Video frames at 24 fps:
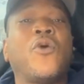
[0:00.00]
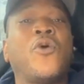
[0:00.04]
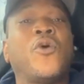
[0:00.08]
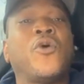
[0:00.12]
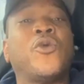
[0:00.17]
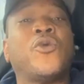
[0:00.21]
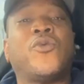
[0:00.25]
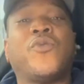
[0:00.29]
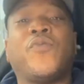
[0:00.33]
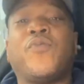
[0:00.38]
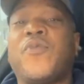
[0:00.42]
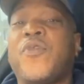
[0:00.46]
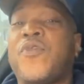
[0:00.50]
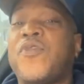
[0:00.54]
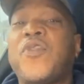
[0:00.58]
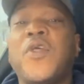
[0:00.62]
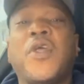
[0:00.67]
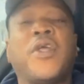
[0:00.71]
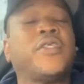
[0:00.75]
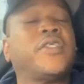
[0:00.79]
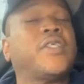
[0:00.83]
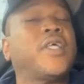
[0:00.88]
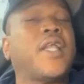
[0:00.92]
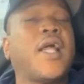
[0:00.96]
on the
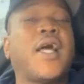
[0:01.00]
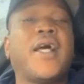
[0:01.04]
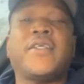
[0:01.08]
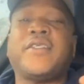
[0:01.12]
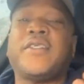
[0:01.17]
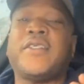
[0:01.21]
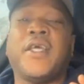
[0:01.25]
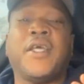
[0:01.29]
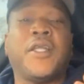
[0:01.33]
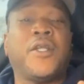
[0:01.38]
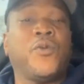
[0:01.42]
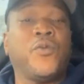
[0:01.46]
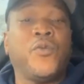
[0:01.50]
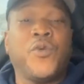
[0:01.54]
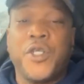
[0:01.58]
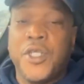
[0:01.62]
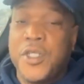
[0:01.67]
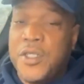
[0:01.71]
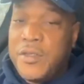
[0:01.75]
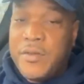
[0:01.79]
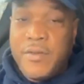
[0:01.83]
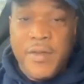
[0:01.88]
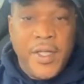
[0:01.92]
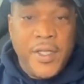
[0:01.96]
things that I said. It
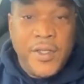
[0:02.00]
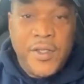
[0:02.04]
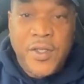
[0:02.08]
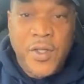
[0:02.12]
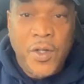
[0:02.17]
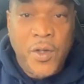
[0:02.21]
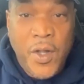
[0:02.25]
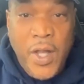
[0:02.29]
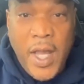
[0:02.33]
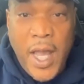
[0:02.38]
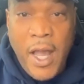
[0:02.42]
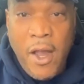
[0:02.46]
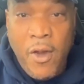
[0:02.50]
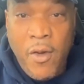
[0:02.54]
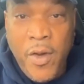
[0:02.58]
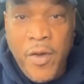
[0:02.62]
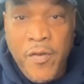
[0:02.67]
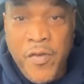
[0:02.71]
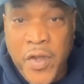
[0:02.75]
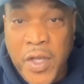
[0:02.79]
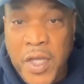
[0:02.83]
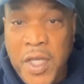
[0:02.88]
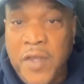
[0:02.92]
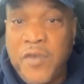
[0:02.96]
went into
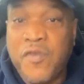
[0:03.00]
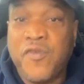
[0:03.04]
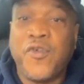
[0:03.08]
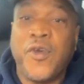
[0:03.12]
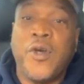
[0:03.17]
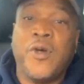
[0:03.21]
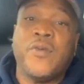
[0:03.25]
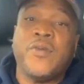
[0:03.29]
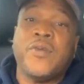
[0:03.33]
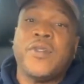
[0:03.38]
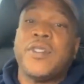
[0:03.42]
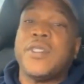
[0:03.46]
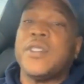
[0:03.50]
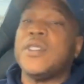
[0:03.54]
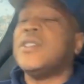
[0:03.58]
however he felt.